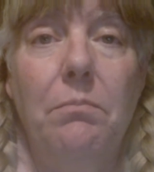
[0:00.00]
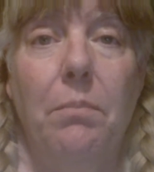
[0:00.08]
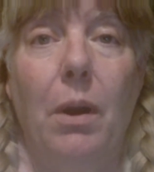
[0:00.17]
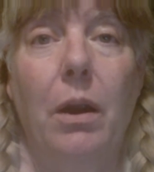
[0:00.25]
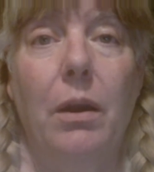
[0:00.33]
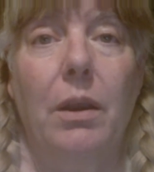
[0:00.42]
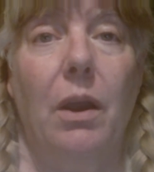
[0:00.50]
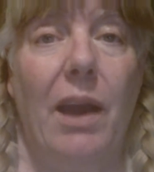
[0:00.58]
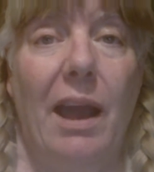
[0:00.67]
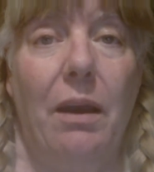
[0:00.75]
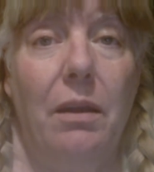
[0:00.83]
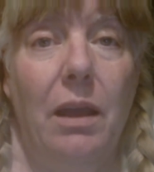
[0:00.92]
park,
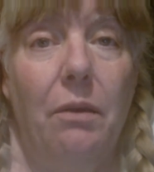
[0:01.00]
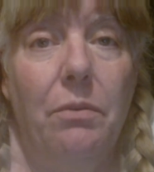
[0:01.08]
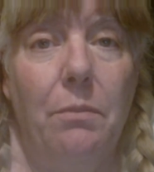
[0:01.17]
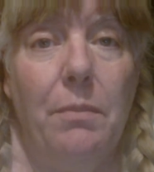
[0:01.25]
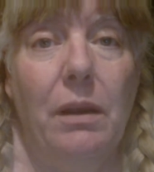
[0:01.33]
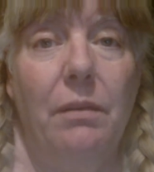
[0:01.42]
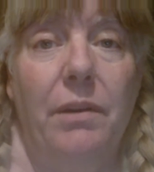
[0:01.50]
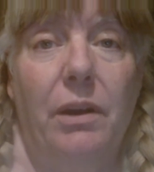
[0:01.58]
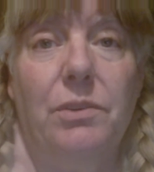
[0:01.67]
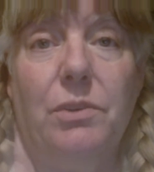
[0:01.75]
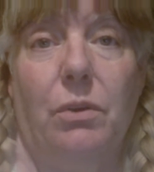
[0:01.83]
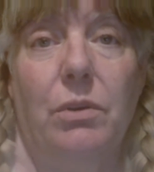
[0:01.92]
out in the middle of
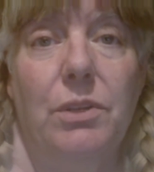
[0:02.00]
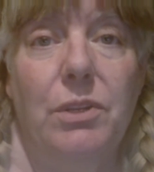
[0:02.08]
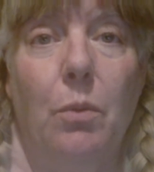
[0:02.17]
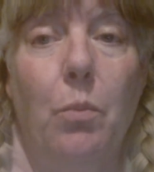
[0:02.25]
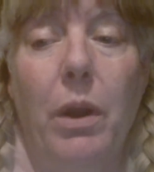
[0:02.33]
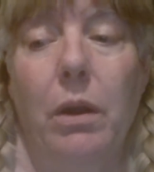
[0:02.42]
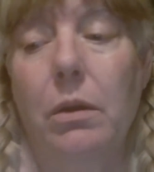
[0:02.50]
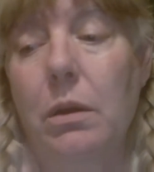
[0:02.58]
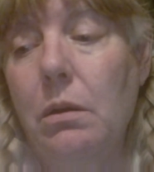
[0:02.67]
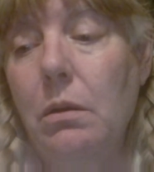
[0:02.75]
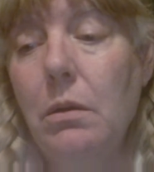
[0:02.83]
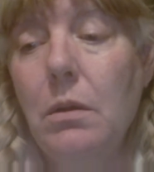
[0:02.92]
Arizona somewhere, and
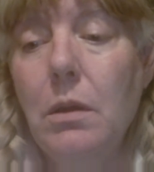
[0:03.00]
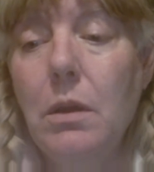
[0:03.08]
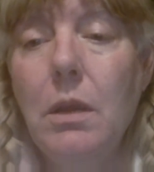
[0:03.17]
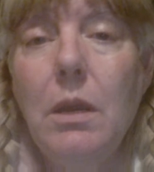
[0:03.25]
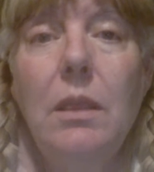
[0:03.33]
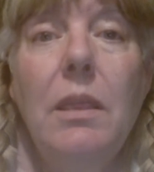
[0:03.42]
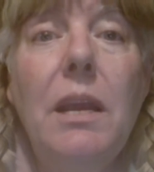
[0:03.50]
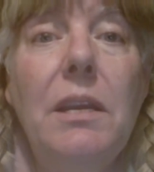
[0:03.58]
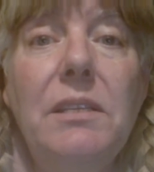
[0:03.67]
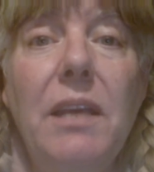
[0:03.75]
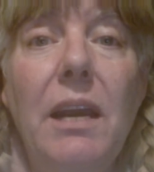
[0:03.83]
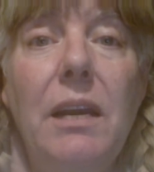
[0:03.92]
they
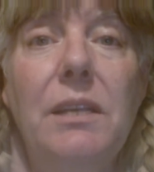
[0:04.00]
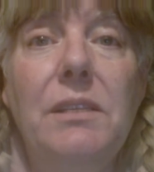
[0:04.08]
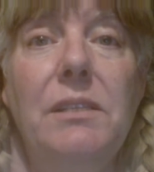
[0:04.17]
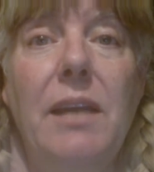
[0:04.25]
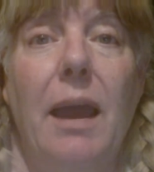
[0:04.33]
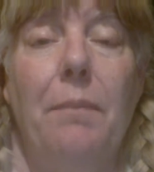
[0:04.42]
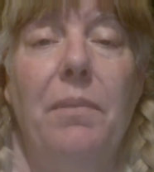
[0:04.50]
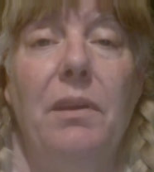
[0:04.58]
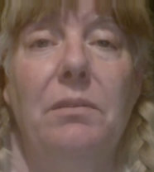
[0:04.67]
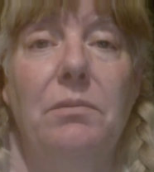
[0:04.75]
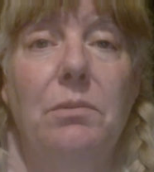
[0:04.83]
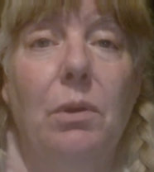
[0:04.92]
decided to stop.
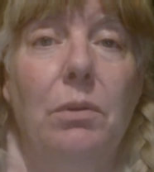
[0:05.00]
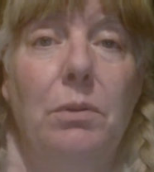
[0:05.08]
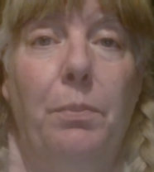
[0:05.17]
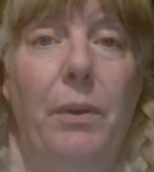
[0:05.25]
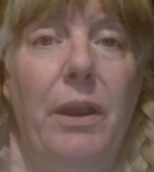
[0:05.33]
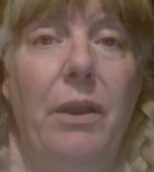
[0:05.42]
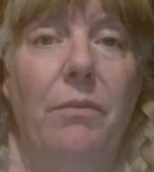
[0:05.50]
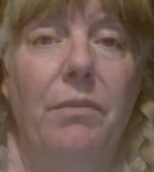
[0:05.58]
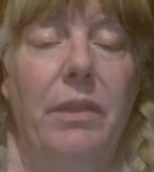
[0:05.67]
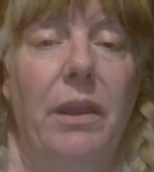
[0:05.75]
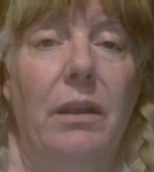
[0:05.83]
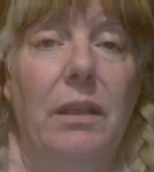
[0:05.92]
It's pretty over
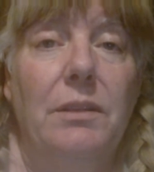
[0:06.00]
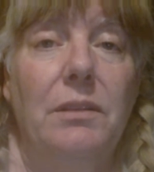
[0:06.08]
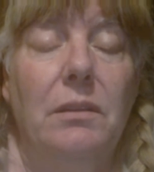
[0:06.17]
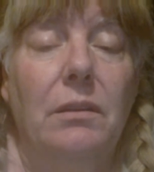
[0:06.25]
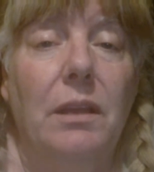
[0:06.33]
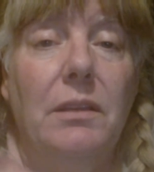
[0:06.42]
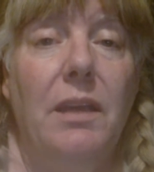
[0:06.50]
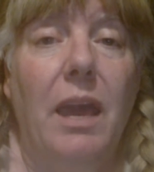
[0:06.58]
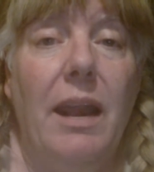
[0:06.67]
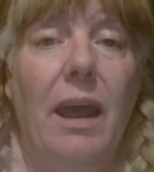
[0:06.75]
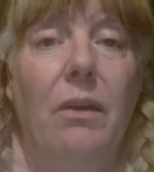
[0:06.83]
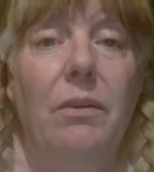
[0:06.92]
there. Let's get
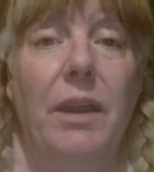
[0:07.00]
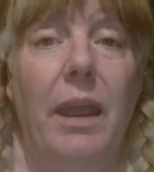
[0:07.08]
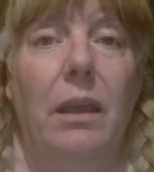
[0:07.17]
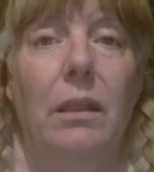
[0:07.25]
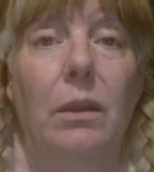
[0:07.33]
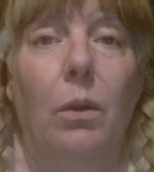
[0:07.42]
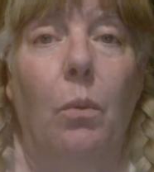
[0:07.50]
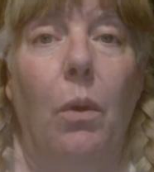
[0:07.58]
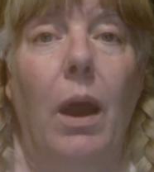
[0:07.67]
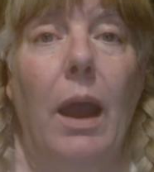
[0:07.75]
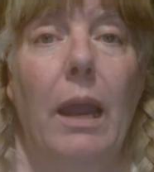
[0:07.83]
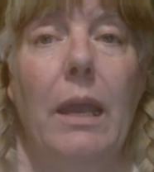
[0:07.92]
out and take a little
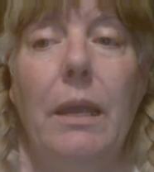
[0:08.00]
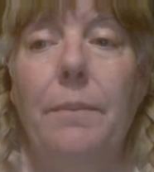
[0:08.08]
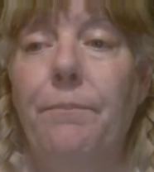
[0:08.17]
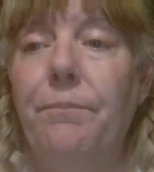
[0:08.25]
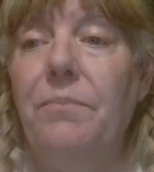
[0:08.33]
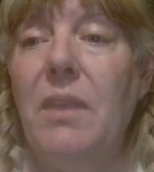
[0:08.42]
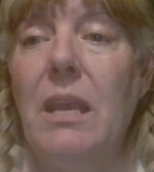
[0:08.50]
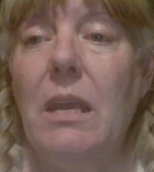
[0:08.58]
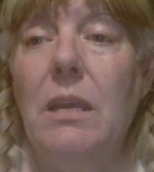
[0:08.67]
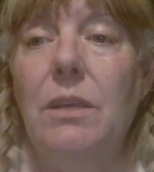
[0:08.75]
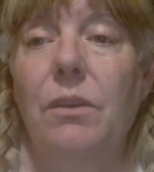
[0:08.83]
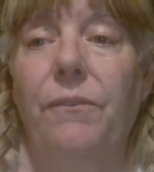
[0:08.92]
walk.
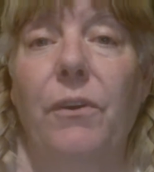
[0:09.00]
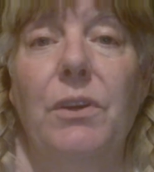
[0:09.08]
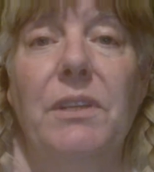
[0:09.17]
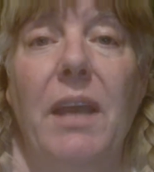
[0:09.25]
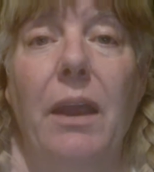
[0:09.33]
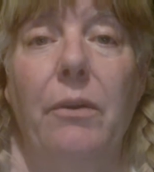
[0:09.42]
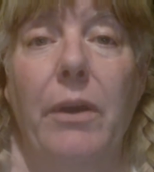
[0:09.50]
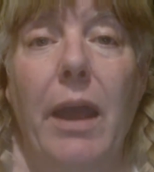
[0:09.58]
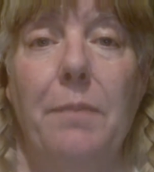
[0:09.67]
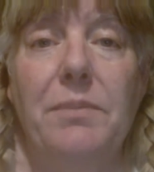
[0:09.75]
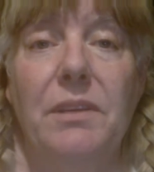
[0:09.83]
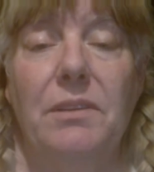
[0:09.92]
So the first guy
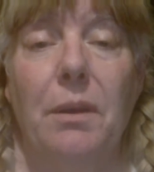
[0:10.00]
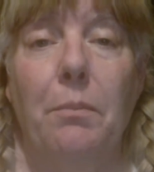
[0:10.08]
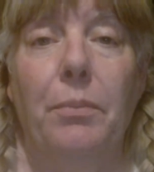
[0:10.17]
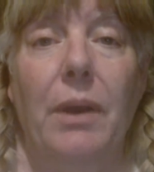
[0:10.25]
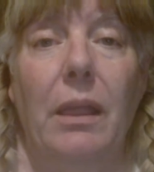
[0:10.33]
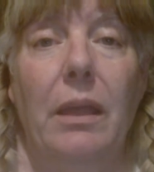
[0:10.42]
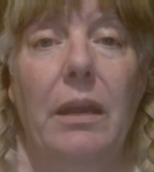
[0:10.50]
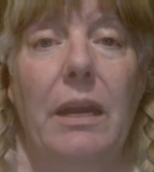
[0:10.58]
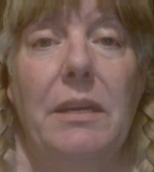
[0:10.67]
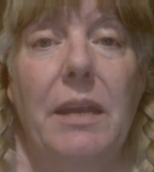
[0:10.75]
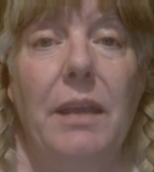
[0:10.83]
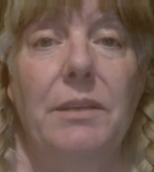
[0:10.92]
grabs this umbrella, and he
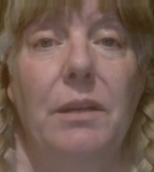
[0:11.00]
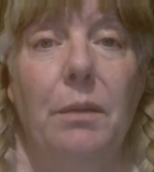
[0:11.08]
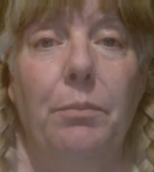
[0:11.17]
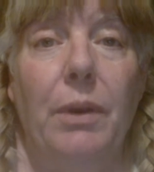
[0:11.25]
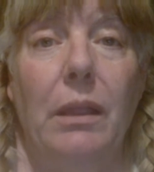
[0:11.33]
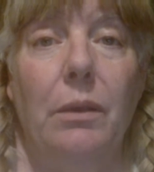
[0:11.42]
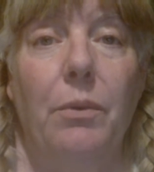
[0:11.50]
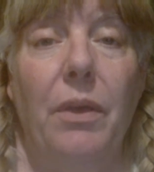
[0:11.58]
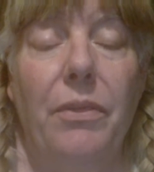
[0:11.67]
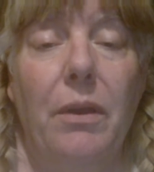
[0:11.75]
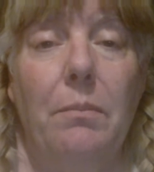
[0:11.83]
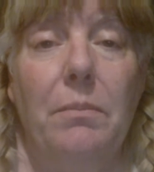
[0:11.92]
takes an umbrella
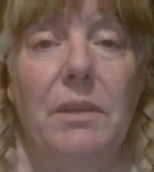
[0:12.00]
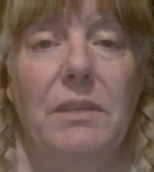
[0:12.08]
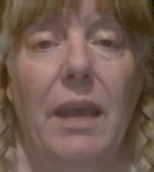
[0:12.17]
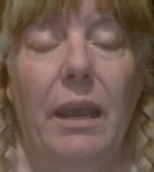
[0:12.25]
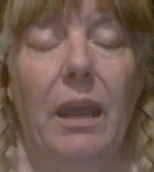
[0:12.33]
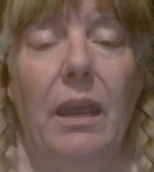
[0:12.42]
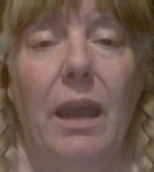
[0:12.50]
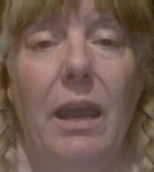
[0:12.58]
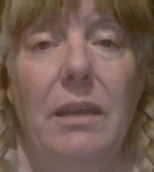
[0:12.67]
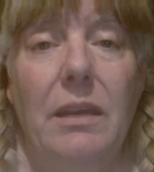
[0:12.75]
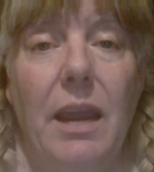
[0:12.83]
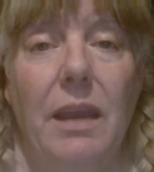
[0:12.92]
with him. The second guy
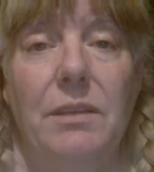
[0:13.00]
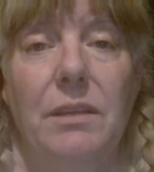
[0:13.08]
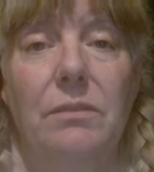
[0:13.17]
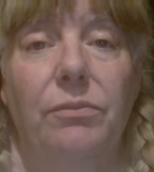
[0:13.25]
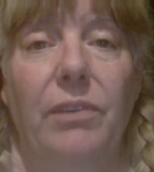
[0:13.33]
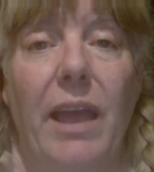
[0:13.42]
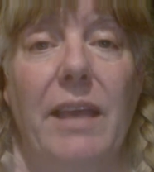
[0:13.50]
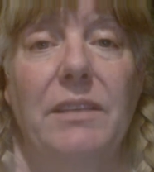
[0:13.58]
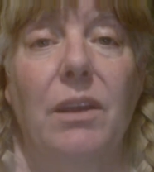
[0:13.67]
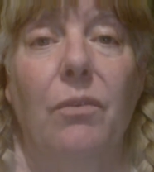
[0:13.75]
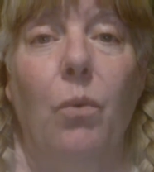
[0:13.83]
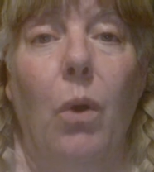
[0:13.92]
takes his
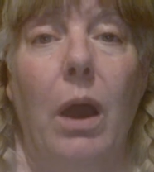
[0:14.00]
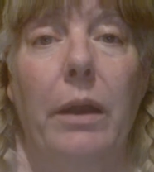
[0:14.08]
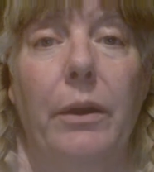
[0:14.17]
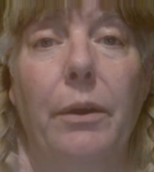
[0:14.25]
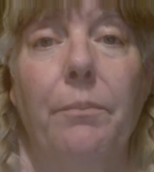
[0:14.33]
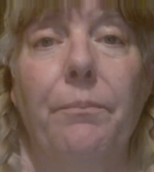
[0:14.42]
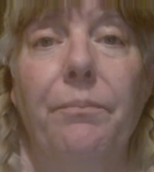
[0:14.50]
flask of water.